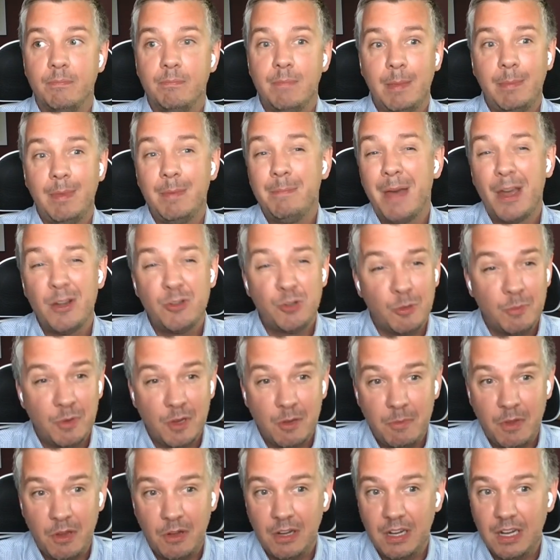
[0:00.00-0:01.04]
maybe bedroom
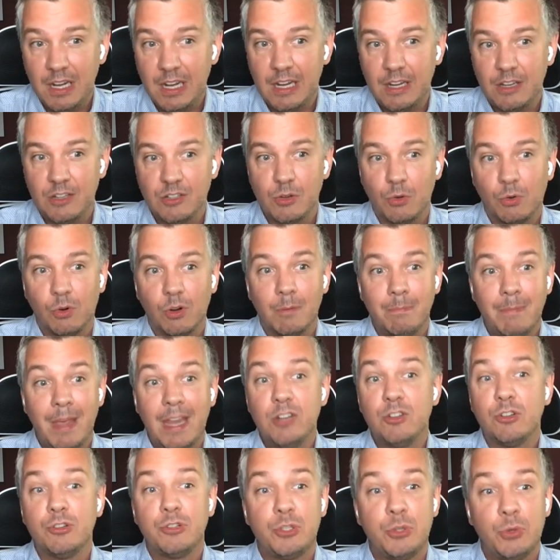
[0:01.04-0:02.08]
communities or
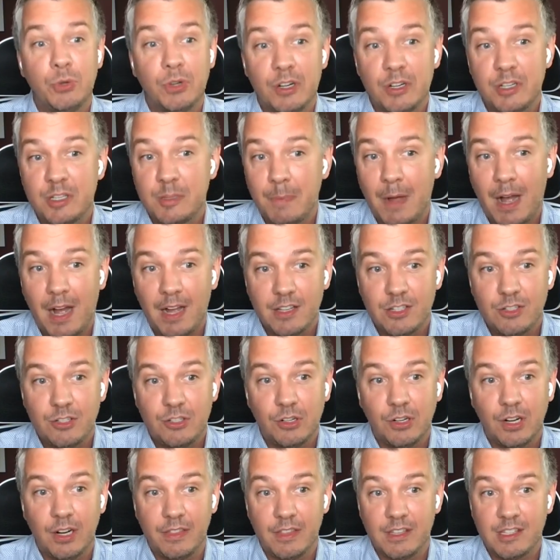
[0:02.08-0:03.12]
major tourist spots
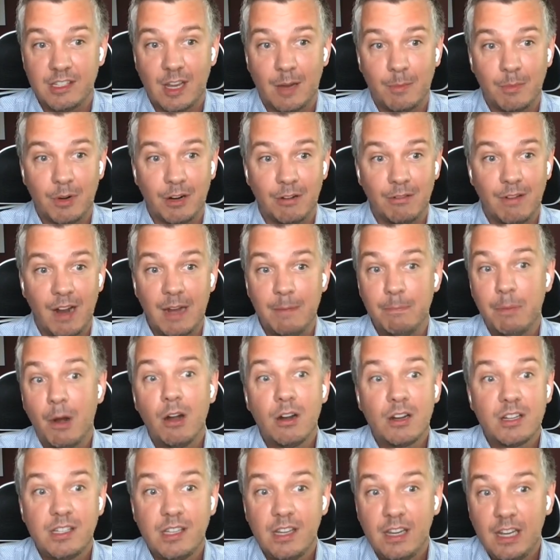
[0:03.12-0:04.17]
during the summer, right?
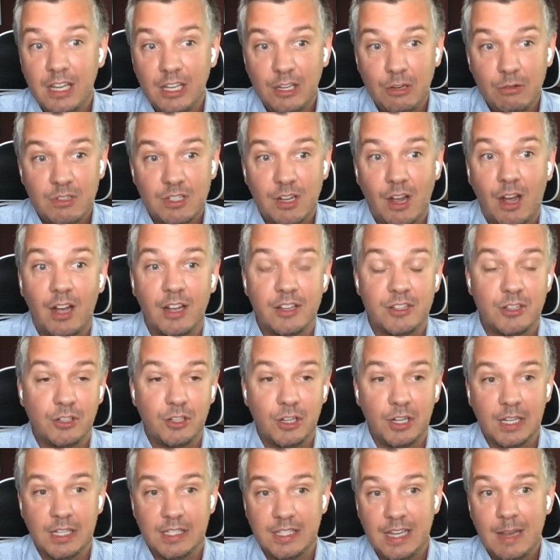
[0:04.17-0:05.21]
Park City, Utah is a
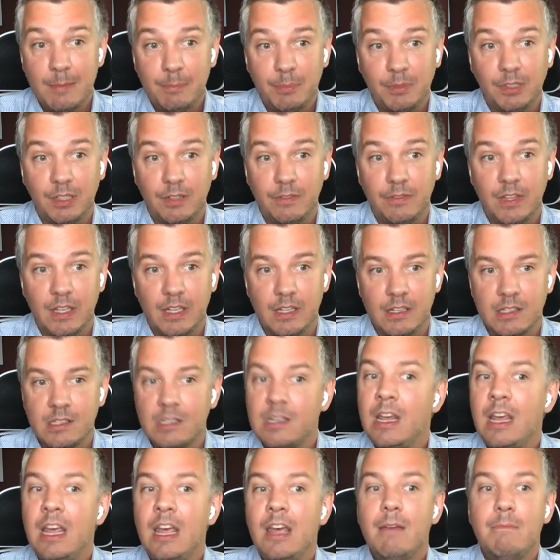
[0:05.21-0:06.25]
good example of
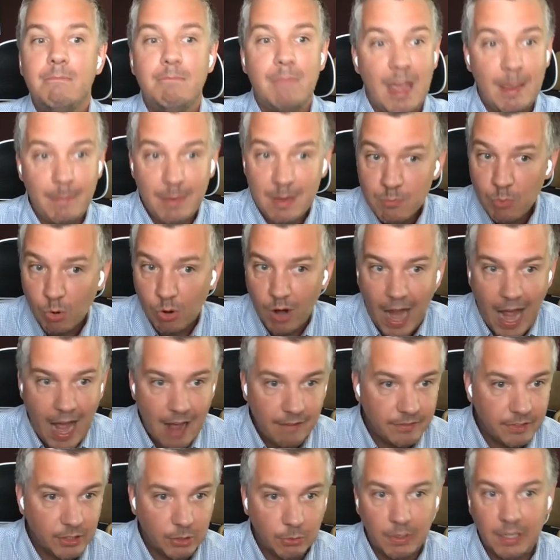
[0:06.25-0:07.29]
this. Maybe more
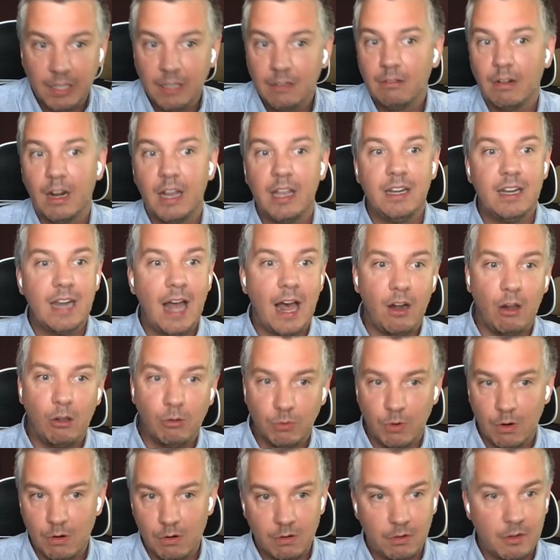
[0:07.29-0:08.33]
affluent, right? Not all
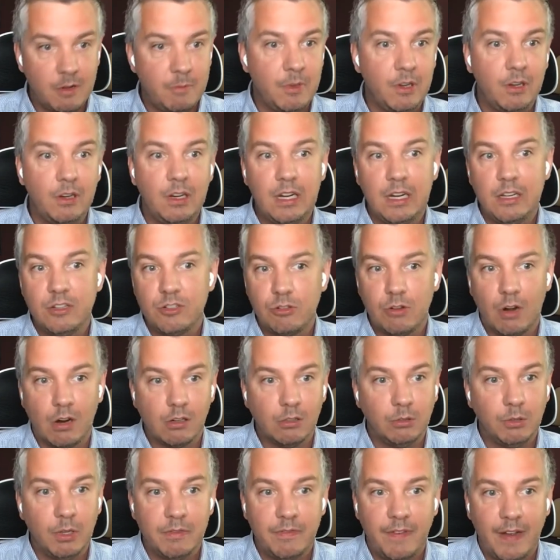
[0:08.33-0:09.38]
rural communities
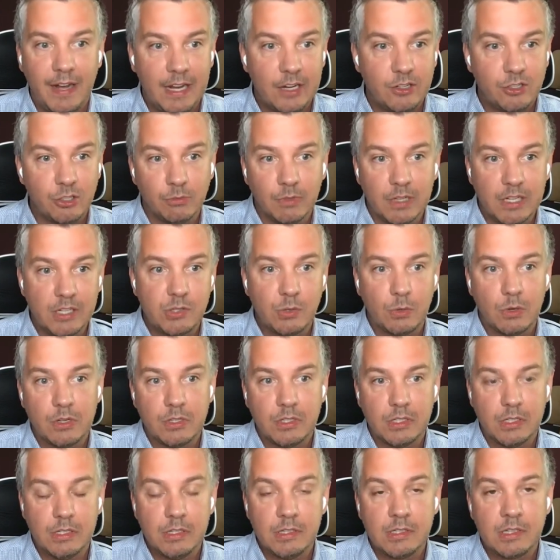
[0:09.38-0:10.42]
struggle with financial
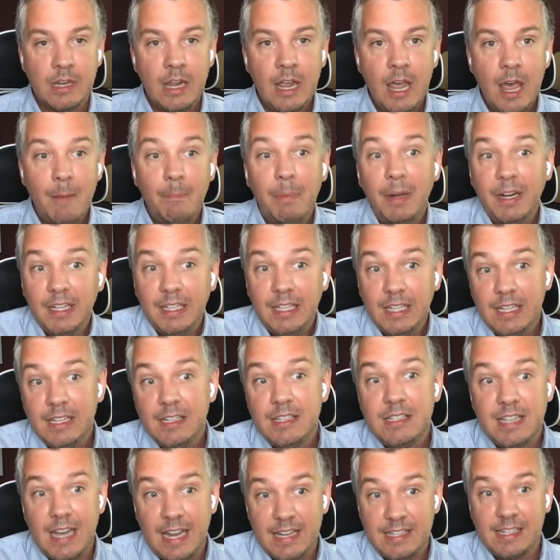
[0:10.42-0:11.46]
resources, but it
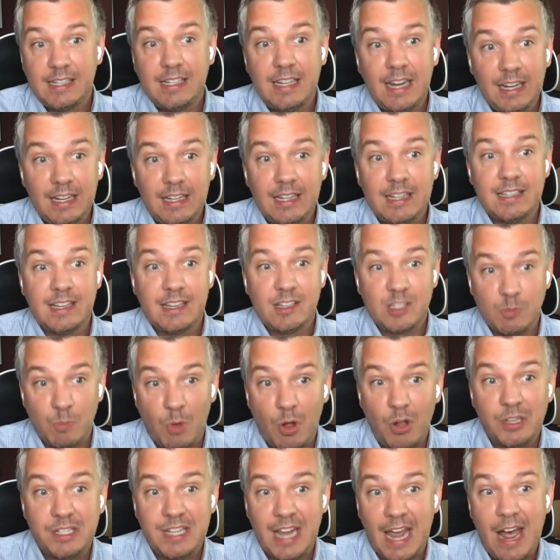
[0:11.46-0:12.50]
is designated as a
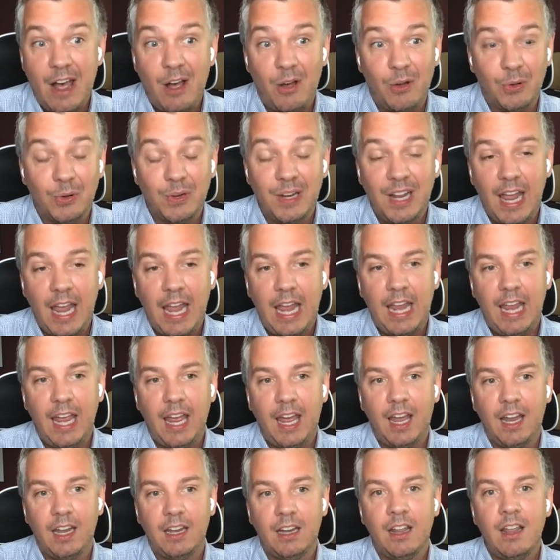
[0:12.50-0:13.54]
small town.
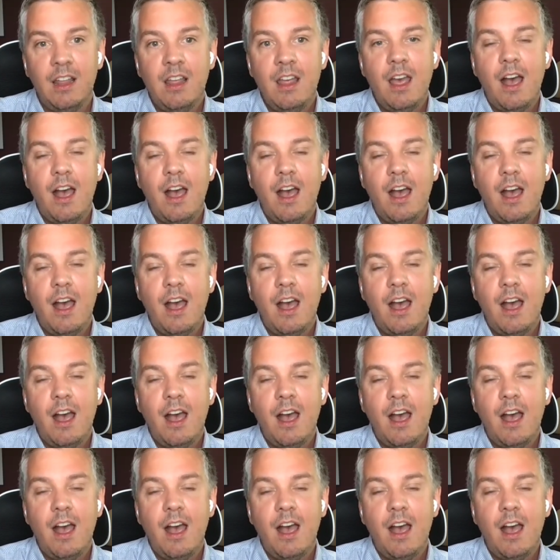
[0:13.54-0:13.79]
And